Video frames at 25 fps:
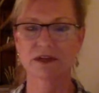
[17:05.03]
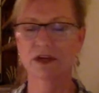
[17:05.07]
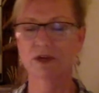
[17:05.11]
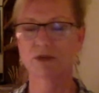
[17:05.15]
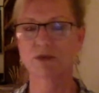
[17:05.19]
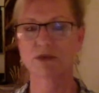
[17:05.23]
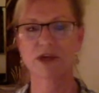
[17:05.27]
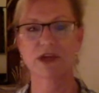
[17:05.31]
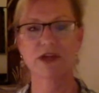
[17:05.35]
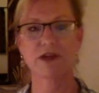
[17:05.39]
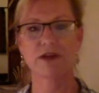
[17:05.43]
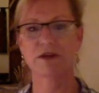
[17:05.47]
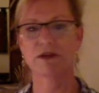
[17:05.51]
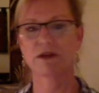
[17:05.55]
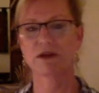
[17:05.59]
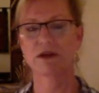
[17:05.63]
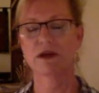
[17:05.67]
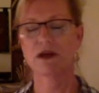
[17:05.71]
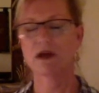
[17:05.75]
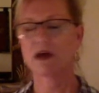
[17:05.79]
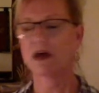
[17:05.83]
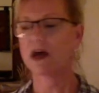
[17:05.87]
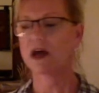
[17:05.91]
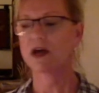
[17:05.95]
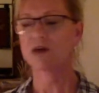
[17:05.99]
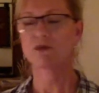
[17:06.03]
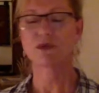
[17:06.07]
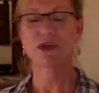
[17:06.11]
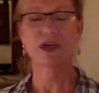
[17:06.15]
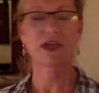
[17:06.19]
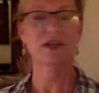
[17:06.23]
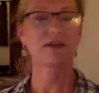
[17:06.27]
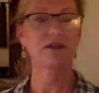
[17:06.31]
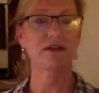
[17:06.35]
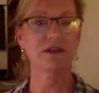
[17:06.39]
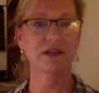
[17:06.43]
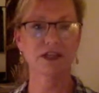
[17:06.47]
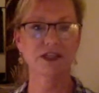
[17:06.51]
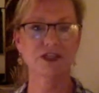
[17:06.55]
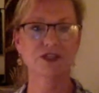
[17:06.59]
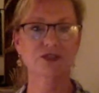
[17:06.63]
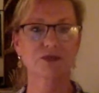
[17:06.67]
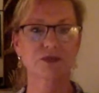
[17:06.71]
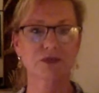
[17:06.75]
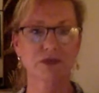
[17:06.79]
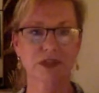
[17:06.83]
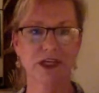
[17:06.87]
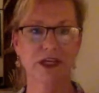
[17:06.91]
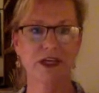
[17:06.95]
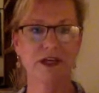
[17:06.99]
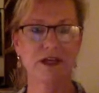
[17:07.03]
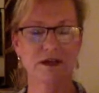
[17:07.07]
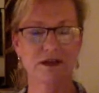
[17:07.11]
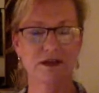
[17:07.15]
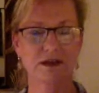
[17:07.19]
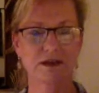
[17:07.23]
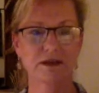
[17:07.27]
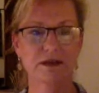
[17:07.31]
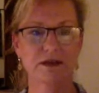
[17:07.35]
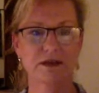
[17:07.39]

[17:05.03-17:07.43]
I read literally